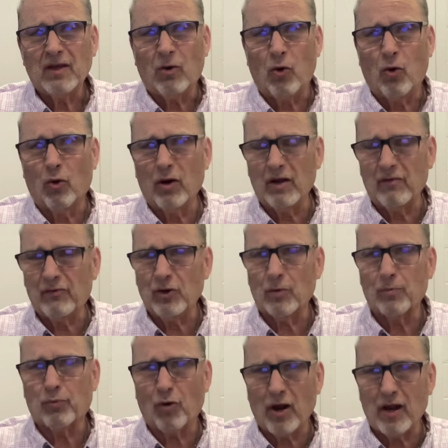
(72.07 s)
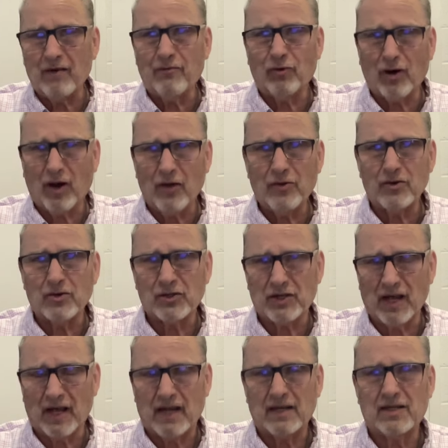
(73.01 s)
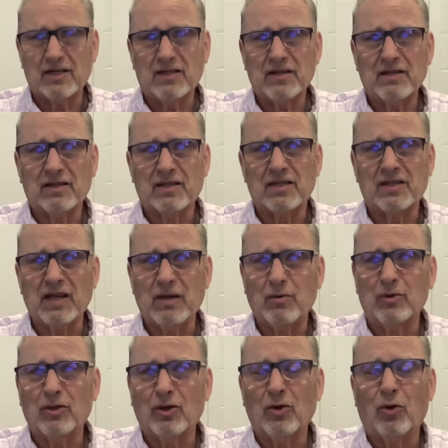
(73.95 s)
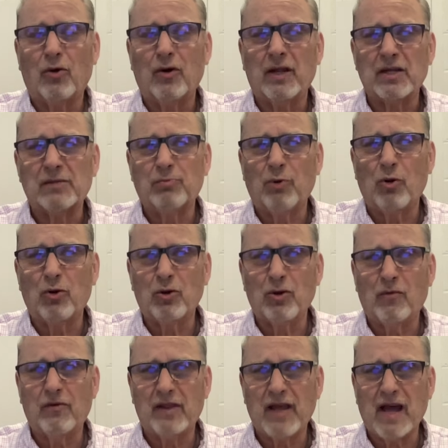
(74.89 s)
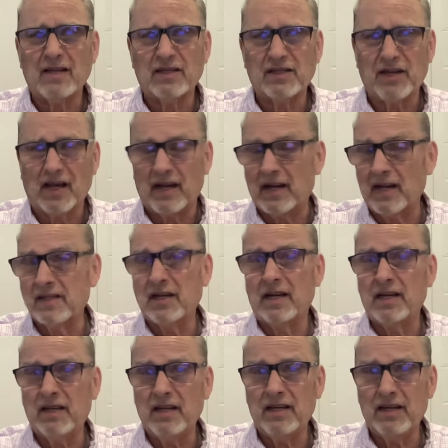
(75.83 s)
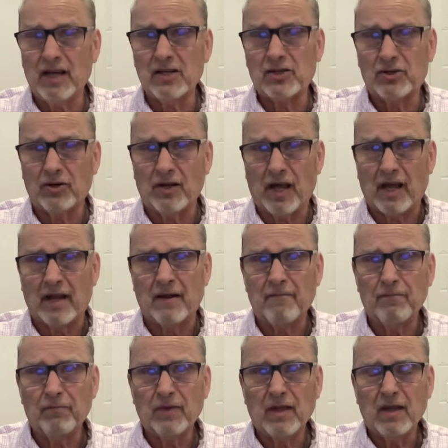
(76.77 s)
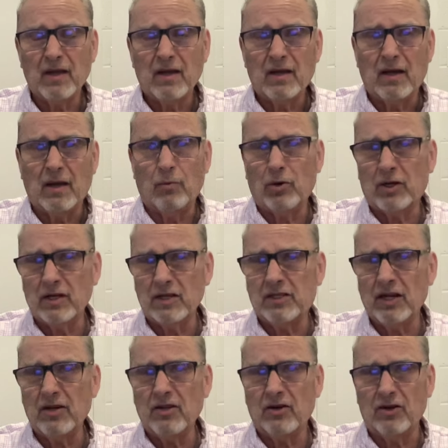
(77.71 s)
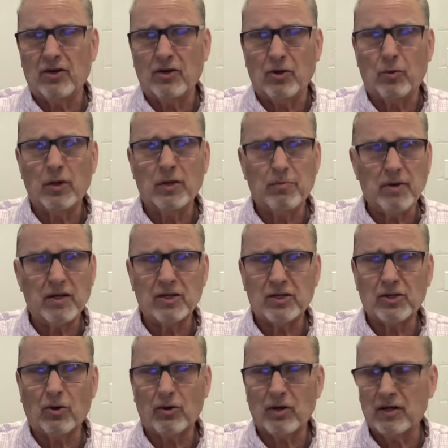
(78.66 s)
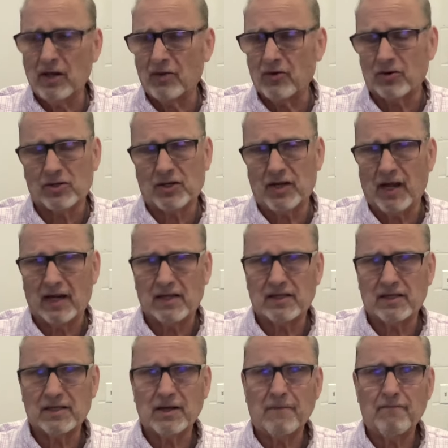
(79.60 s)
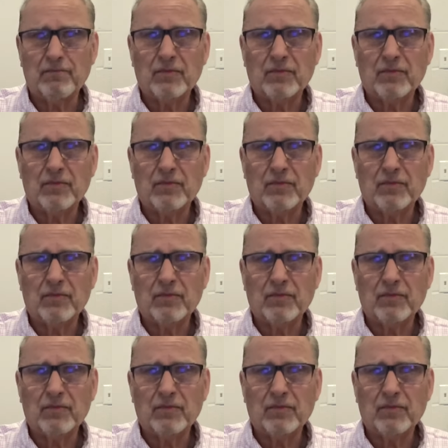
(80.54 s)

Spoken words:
or if you're praying for other states, to see what the Lord has spoken over that state, as I did yesterday, and will continue to do with Minnesota and other states.